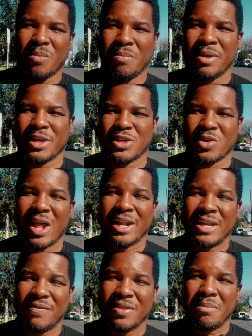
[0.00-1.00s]
Because you're a lot
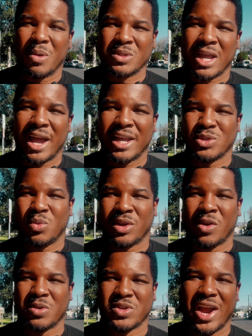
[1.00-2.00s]
different than most guys when
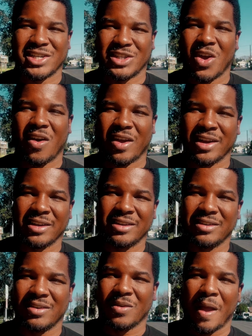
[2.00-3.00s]
girls are actually talking.
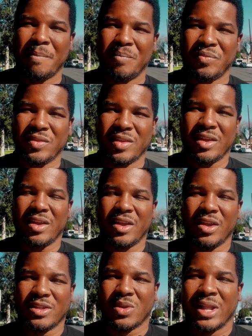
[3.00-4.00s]
Okay?
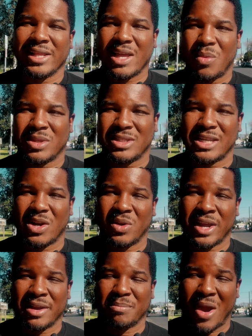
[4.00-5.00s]
So let that one settle
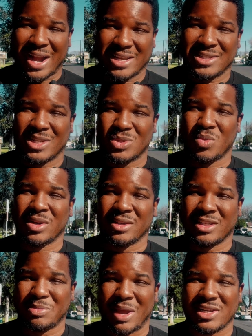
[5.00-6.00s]
in. Practice this one,
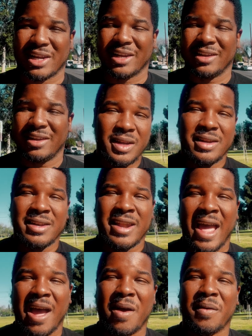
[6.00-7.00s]
especially.
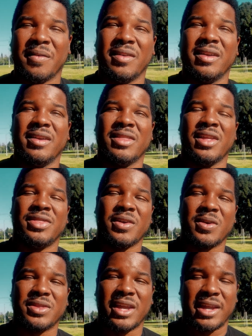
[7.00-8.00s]
Now, the
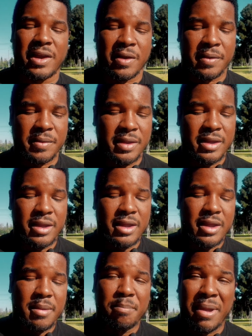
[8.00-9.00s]
third thing here
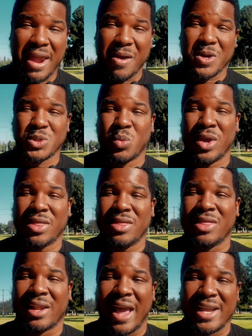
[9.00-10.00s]
pairs with
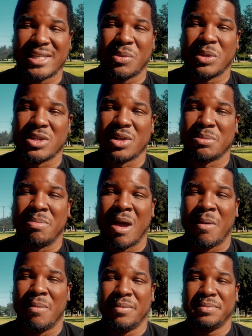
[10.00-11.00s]
the last thing we talked
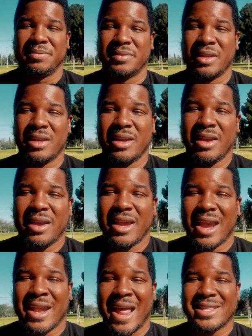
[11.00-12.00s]
about,
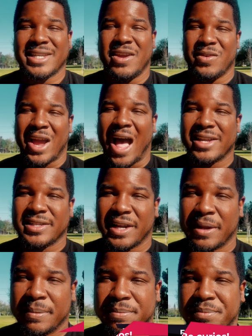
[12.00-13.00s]
and that's curiosity.
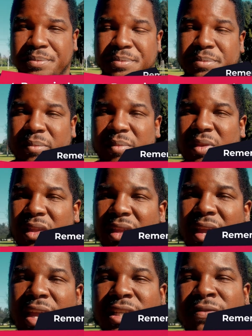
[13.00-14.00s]

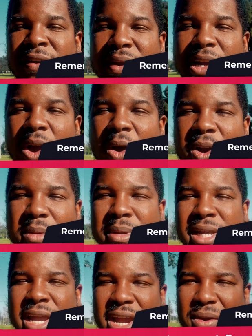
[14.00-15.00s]
It's very hard to be
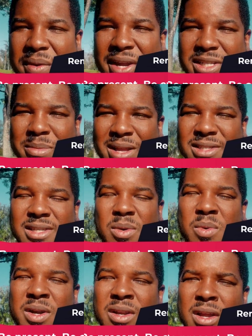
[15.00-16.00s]
curious about
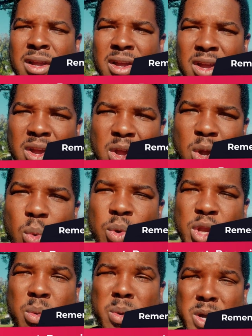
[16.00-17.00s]
someone when
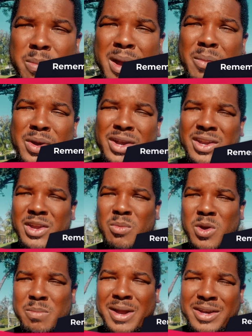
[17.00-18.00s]
you're worried about what you're
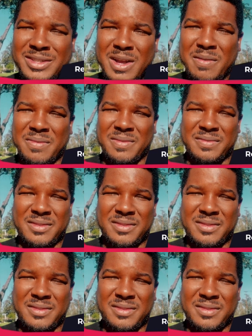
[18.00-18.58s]
worried about yourself,